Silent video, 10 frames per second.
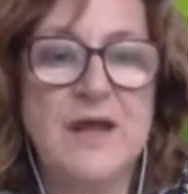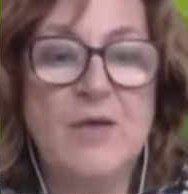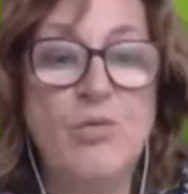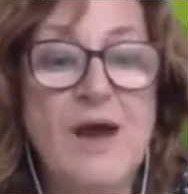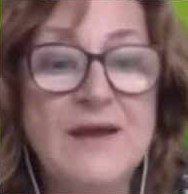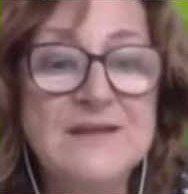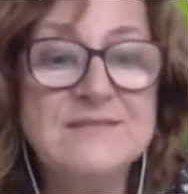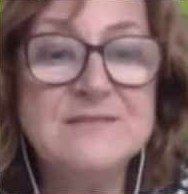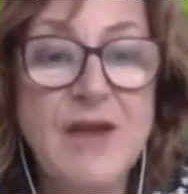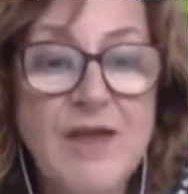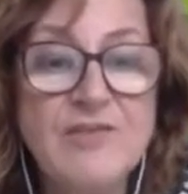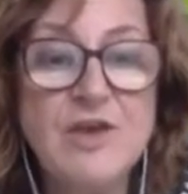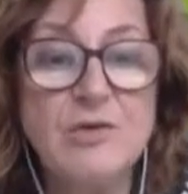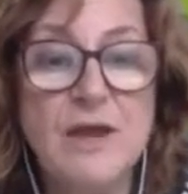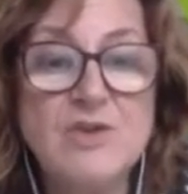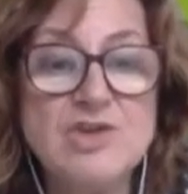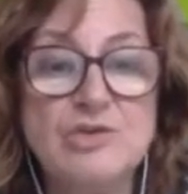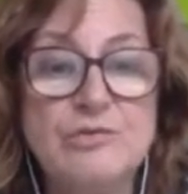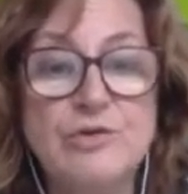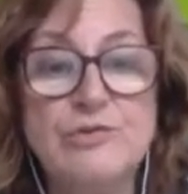One, it's driving collection
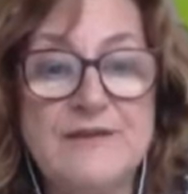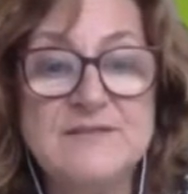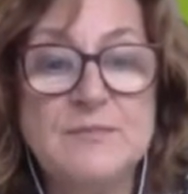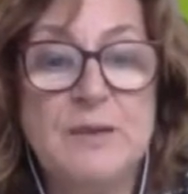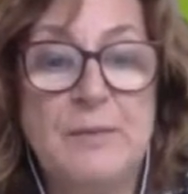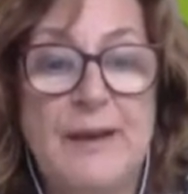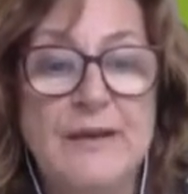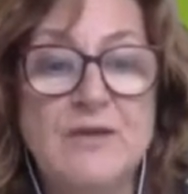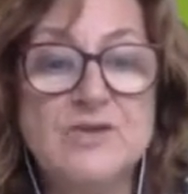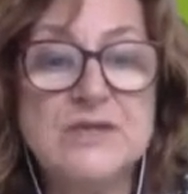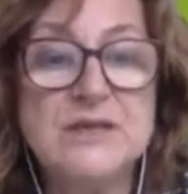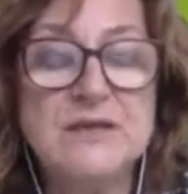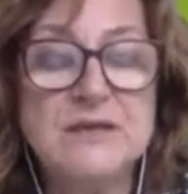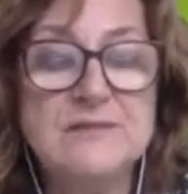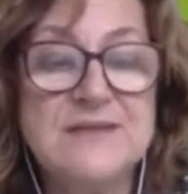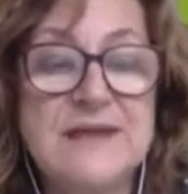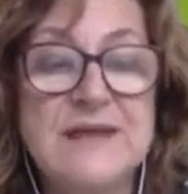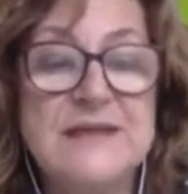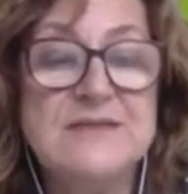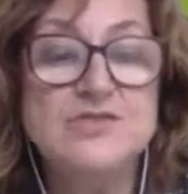of all flexible packaging.
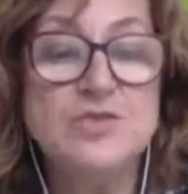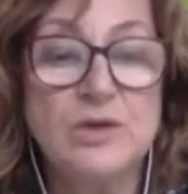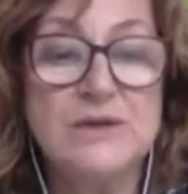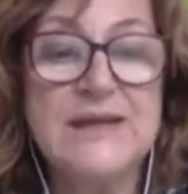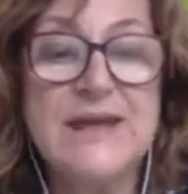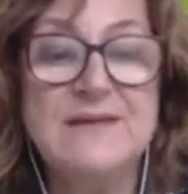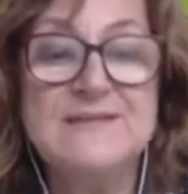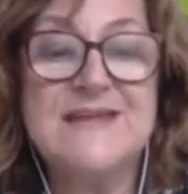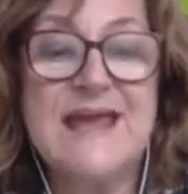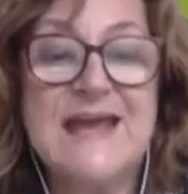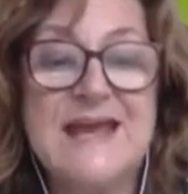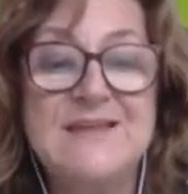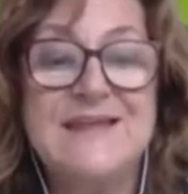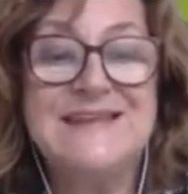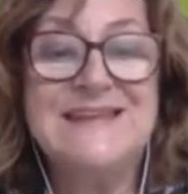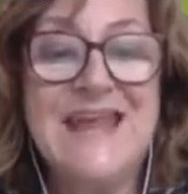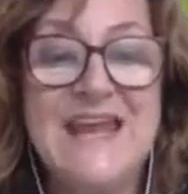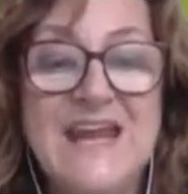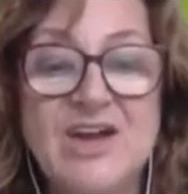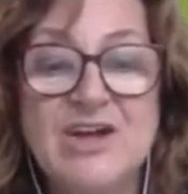Second, it's sorting and recycling the
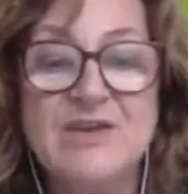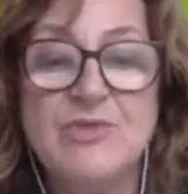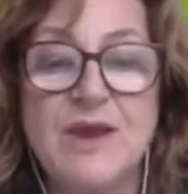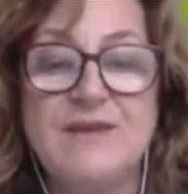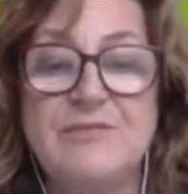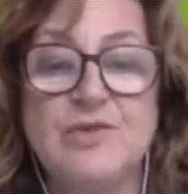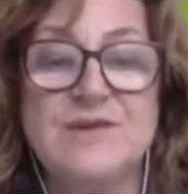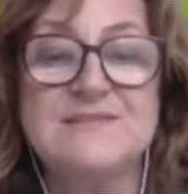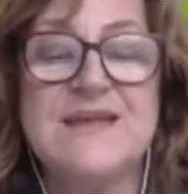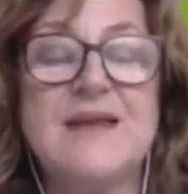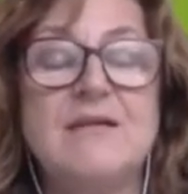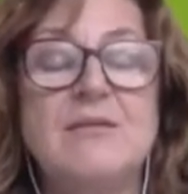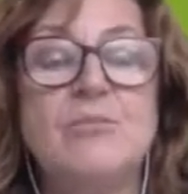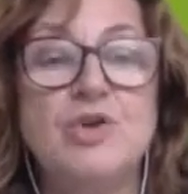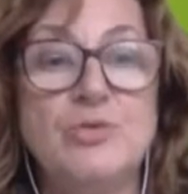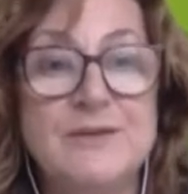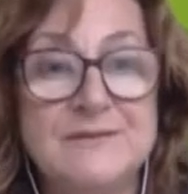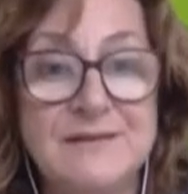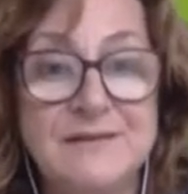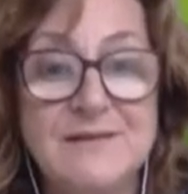technically ready for recycled
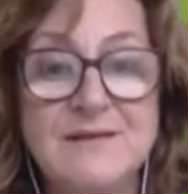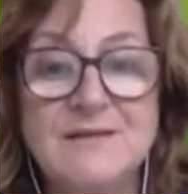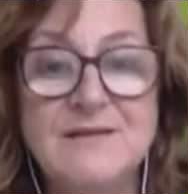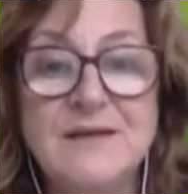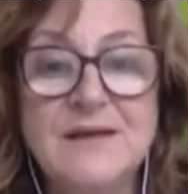monomaterial,